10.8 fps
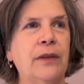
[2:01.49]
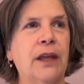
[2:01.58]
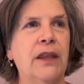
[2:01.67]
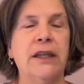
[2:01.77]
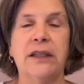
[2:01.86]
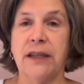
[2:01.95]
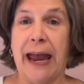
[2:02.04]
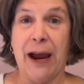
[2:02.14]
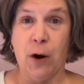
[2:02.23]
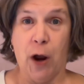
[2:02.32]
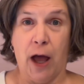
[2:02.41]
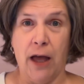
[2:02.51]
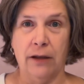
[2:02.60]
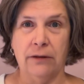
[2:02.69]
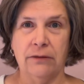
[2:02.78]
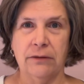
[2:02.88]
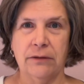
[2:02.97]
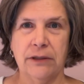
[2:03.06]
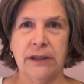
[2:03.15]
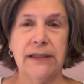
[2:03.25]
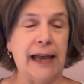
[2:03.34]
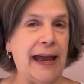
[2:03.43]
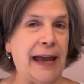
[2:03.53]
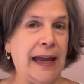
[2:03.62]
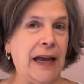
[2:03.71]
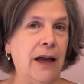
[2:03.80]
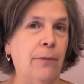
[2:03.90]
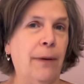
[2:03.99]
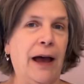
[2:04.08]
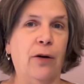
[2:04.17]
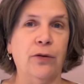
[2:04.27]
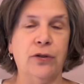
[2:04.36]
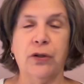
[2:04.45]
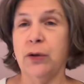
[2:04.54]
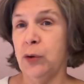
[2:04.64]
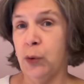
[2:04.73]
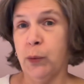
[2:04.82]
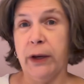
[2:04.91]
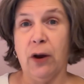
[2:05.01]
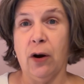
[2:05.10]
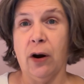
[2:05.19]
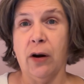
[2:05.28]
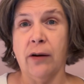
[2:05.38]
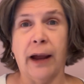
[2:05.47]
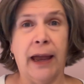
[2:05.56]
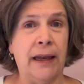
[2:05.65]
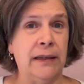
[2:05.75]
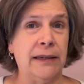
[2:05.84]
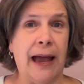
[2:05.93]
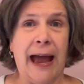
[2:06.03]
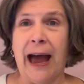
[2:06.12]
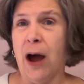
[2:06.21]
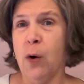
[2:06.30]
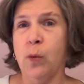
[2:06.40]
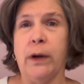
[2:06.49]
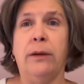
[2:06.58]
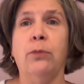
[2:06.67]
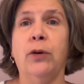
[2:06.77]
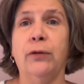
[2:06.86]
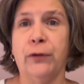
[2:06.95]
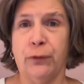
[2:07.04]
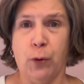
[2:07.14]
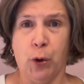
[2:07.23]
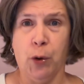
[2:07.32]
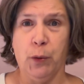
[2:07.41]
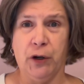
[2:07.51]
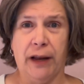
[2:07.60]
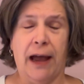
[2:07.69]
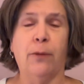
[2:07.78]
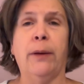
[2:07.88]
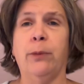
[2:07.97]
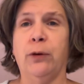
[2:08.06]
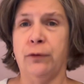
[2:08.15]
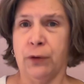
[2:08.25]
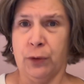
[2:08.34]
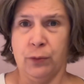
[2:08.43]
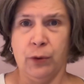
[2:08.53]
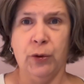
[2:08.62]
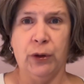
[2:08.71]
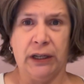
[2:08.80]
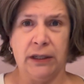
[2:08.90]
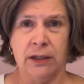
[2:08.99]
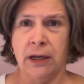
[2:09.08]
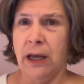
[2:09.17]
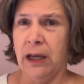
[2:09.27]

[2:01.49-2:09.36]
this era say about who we are and how we moved forward, how we moved through this